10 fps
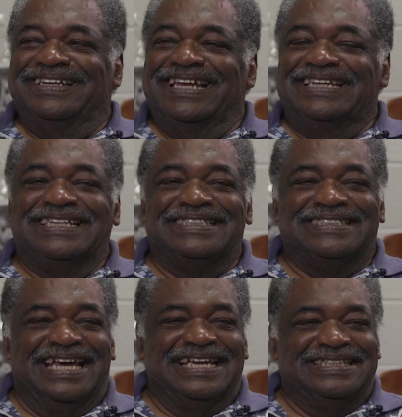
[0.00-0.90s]
they didn't
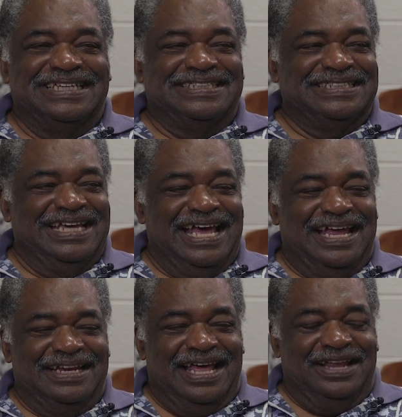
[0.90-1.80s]
sing Dixie.
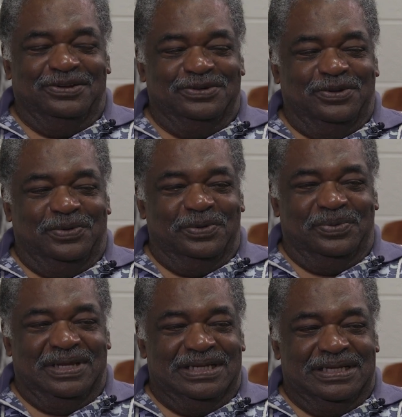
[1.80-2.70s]
I don't know what
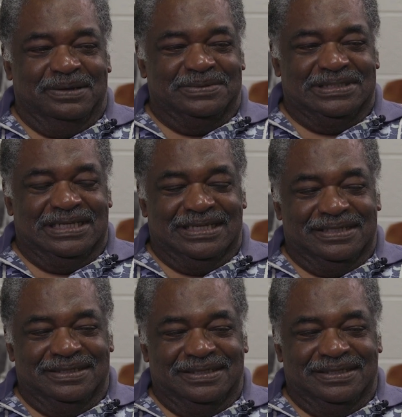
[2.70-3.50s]
we ended up singing,